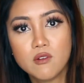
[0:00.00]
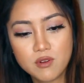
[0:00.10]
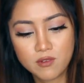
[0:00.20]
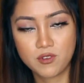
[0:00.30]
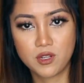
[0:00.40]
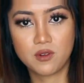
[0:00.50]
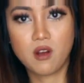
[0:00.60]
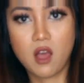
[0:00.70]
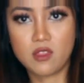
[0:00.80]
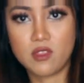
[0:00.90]
review
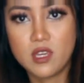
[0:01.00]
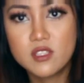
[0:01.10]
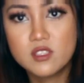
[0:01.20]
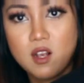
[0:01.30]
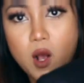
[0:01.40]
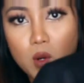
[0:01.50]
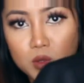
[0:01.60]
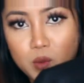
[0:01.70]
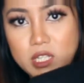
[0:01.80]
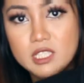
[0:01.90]
on this
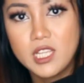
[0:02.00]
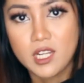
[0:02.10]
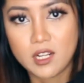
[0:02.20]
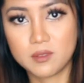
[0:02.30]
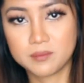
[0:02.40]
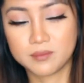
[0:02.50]
coat right here.